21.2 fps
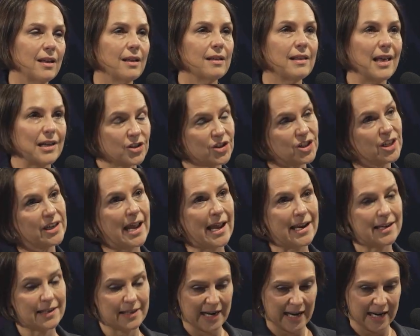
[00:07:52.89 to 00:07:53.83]
that
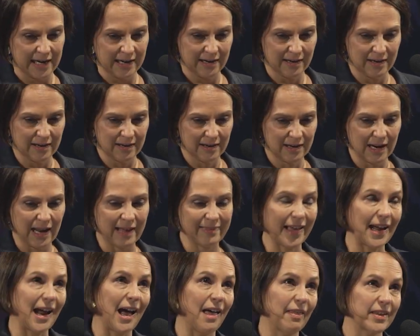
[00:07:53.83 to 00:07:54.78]
Sinéad needed and
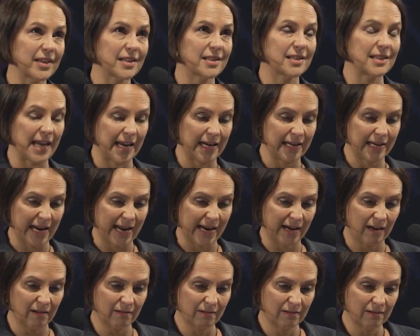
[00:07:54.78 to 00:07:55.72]
that others need now.